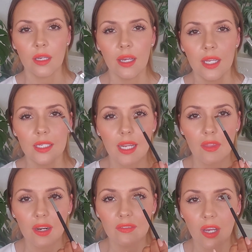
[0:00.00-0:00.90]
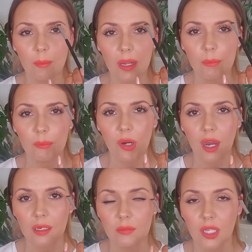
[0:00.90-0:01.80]
Now that I've got my
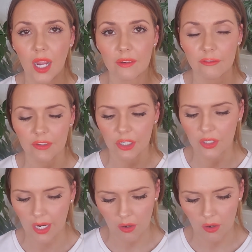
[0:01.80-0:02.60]
bottom line figured out,